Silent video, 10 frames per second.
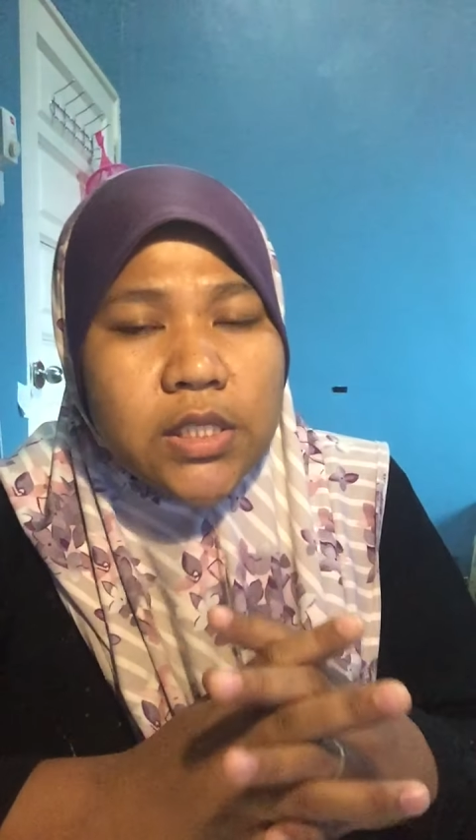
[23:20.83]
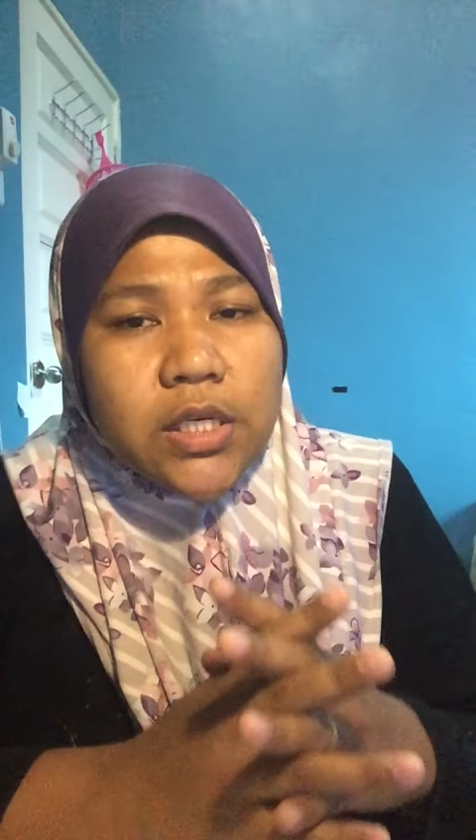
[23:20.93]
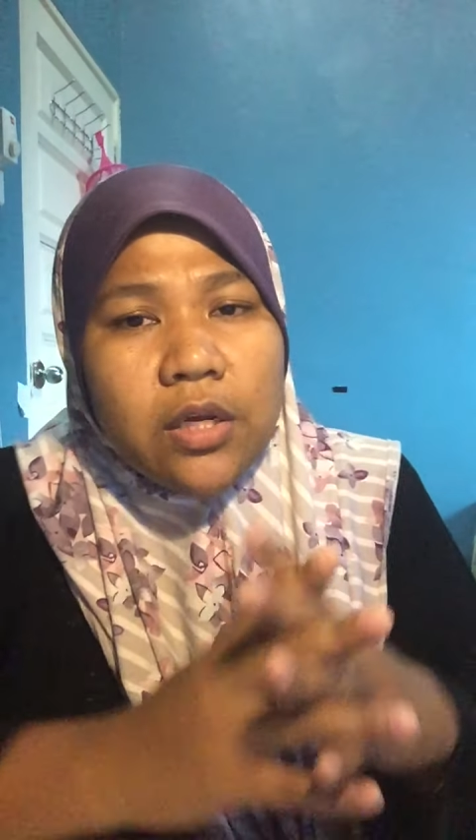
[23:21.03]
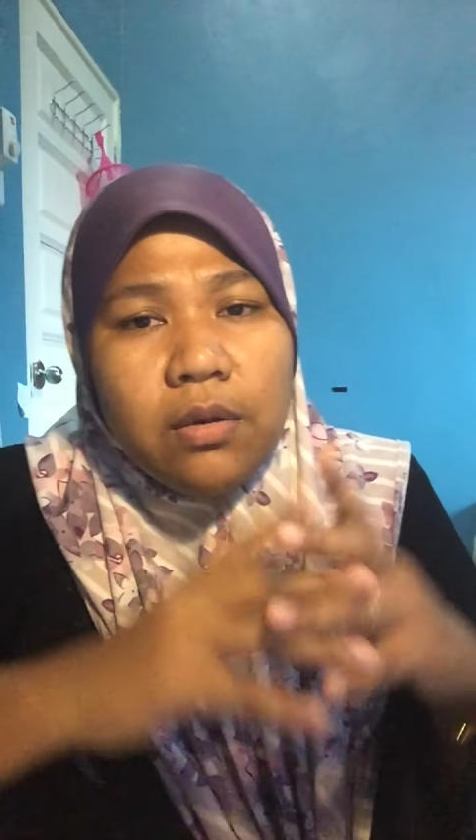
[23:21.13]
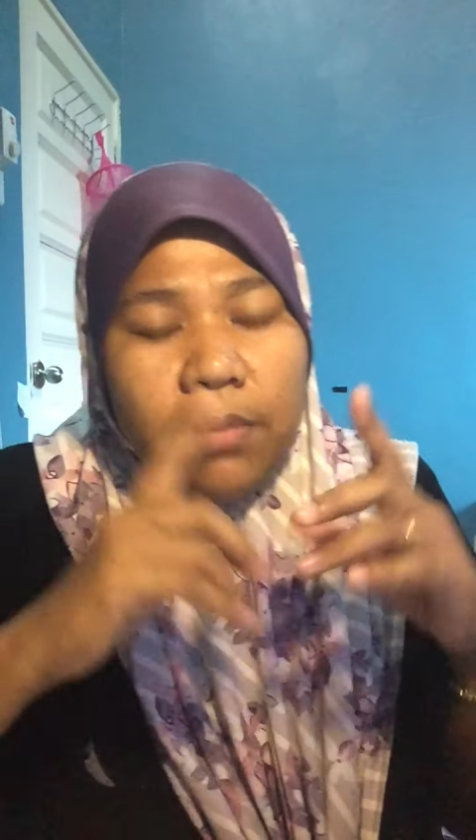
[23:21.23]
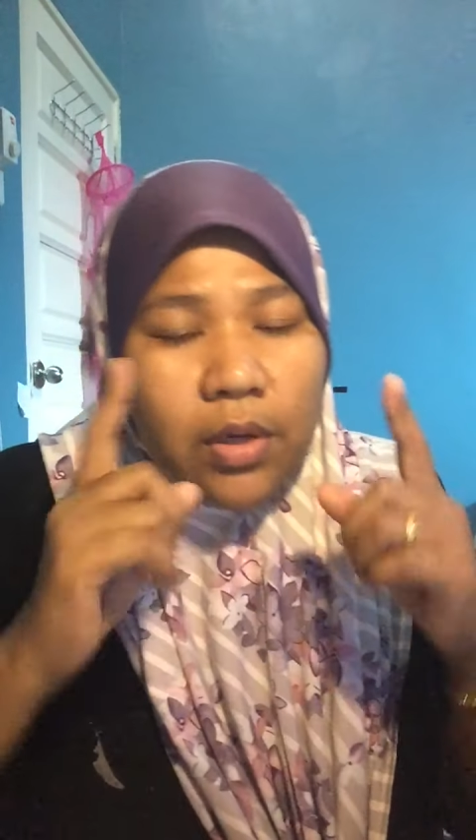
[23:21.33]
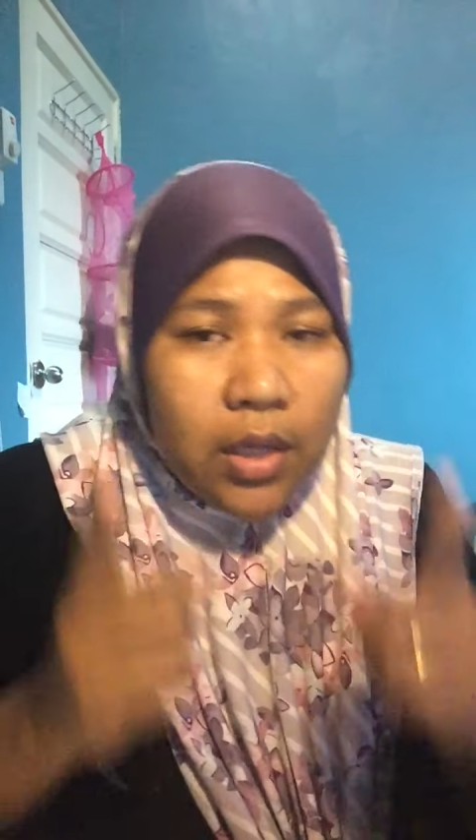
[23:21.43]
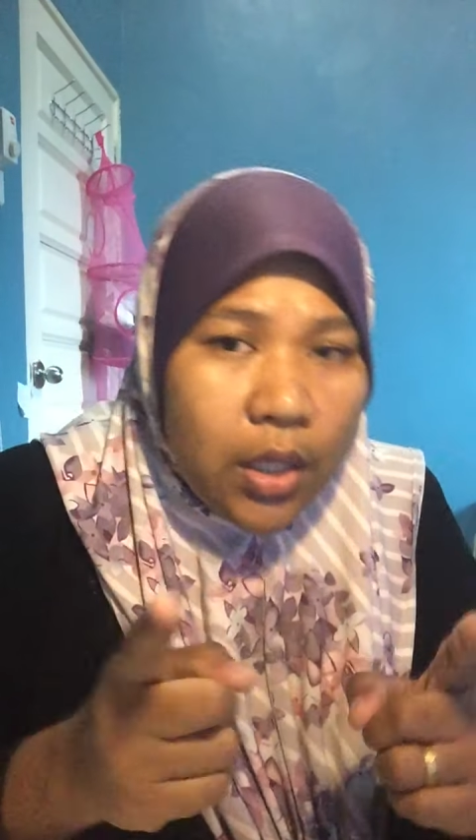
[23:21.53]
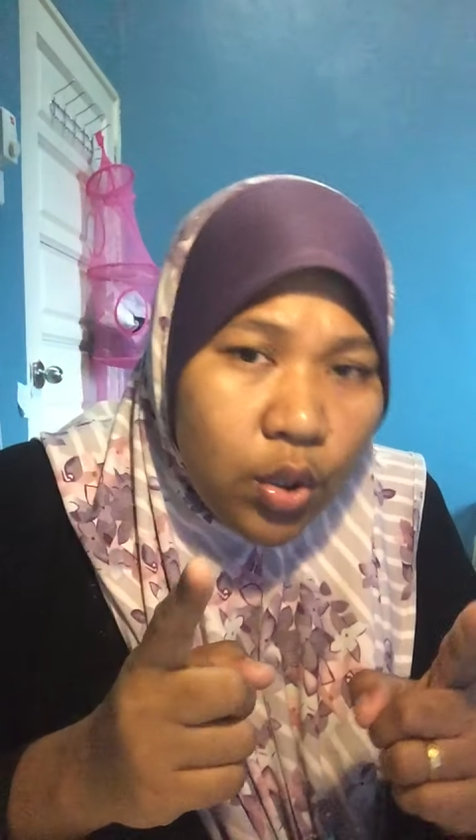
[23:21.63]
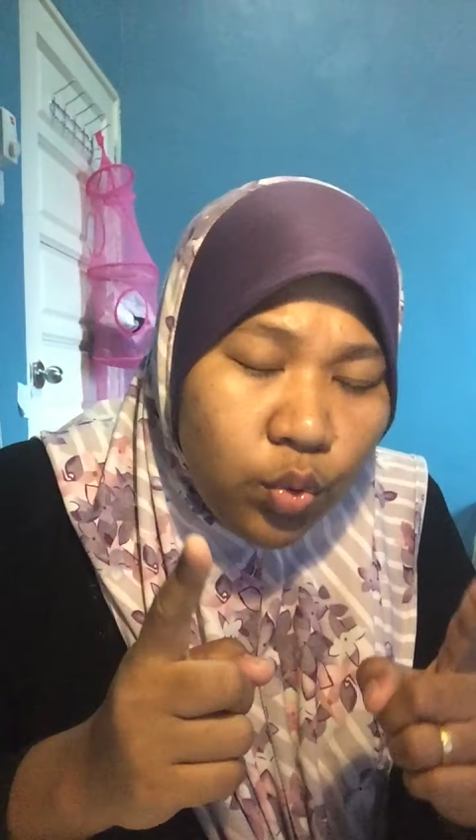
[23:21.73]
It cannot be a
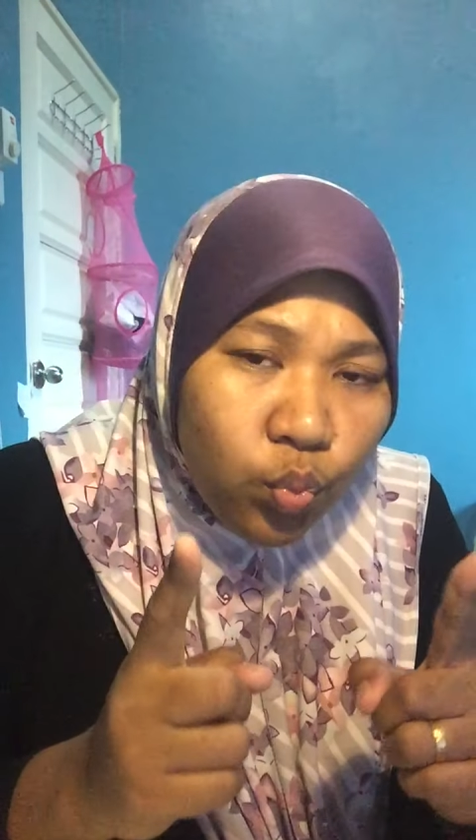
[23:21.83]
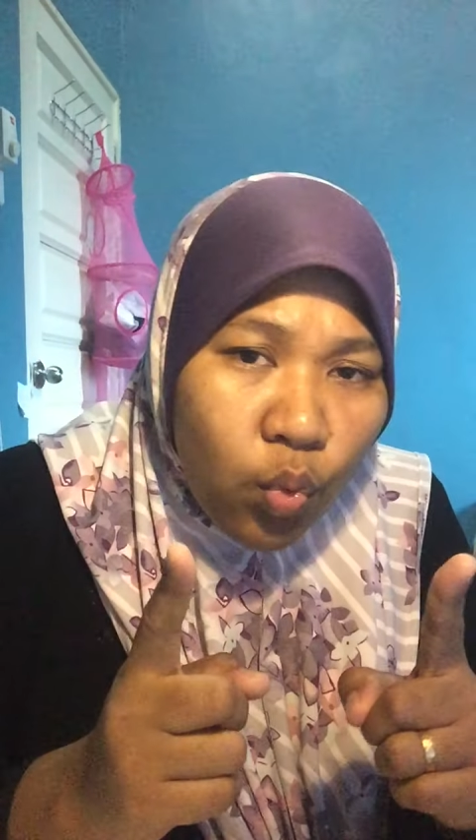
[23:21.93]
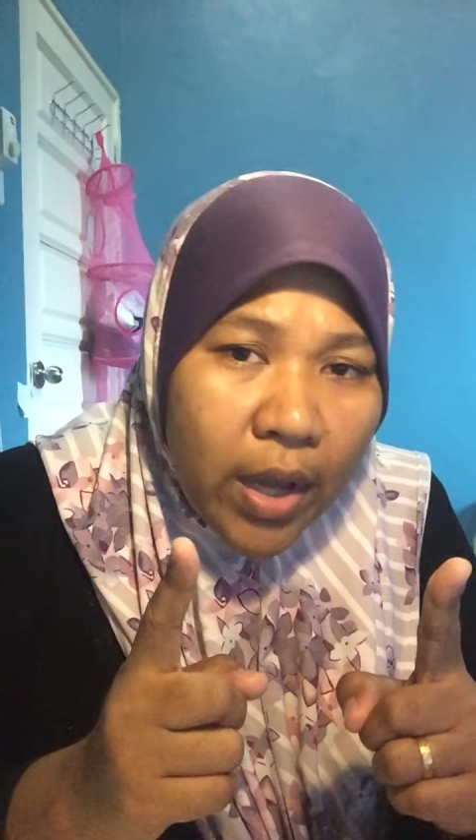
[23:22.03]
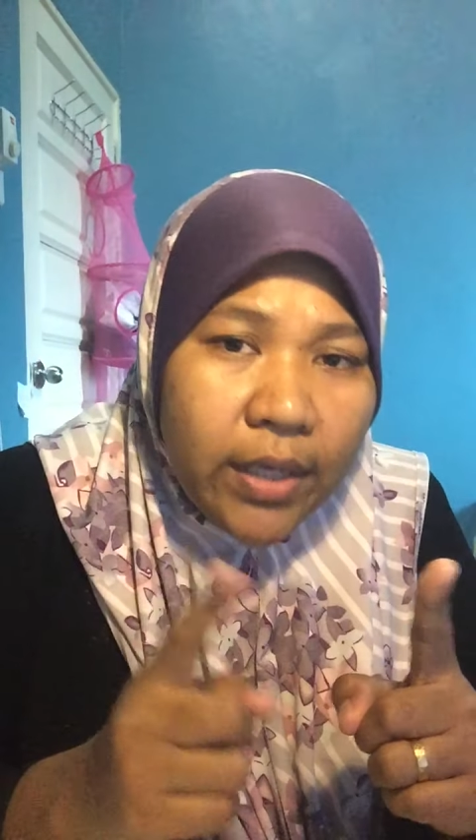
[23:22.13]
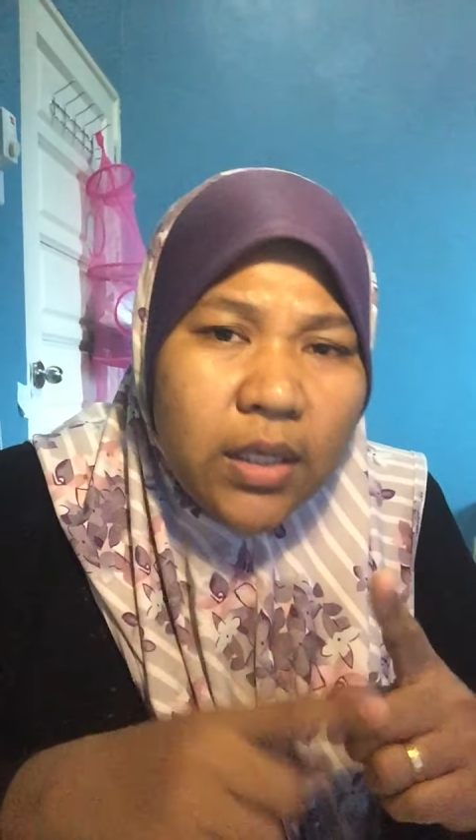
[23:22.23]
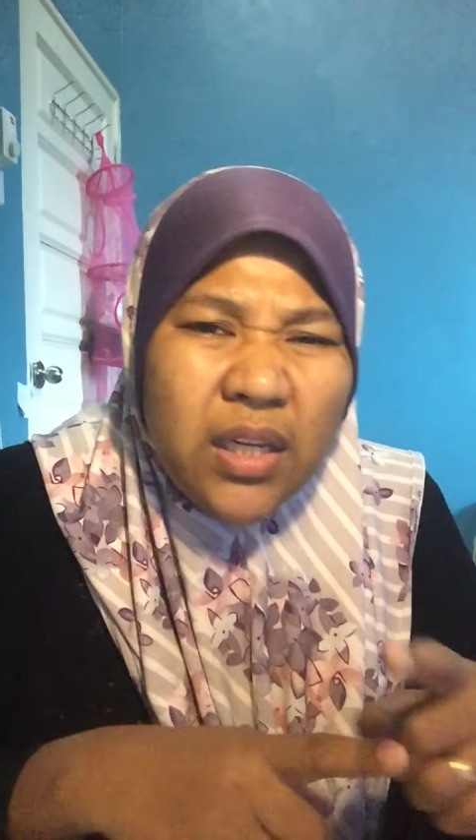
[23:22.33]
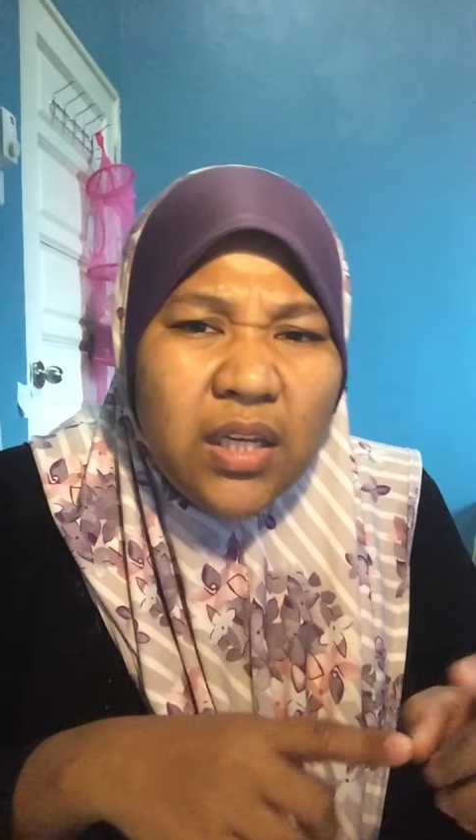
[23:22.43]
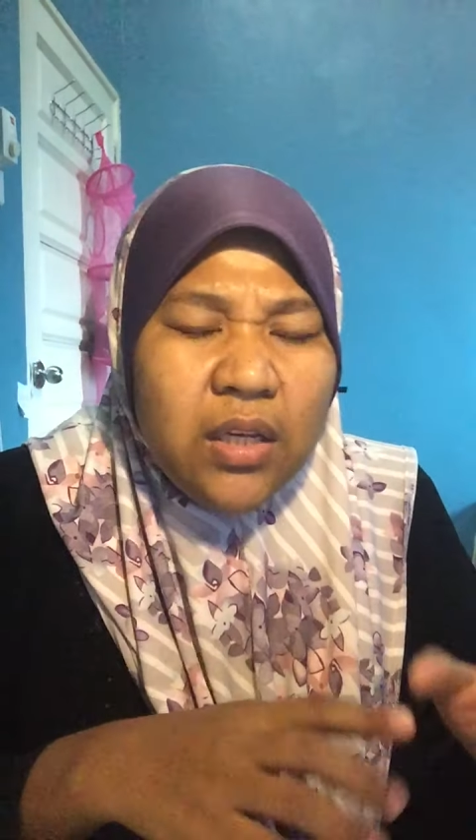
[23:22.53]
lone one.